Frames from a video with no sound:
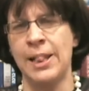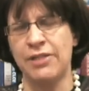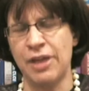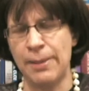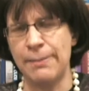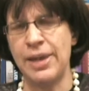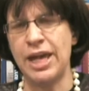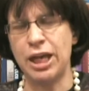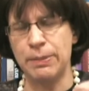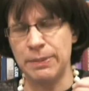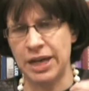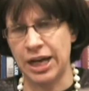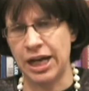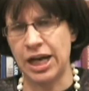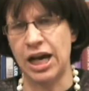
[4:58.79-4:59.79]
that make
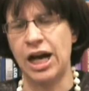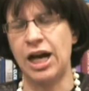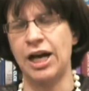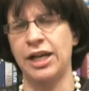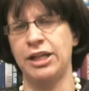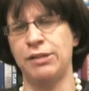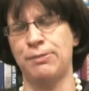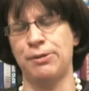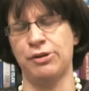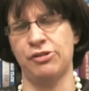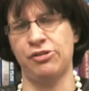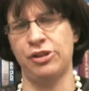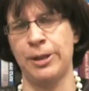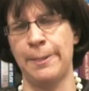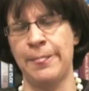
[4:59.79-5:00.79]
me a kind
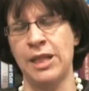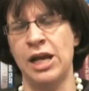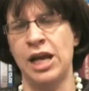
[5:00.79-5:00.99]
person.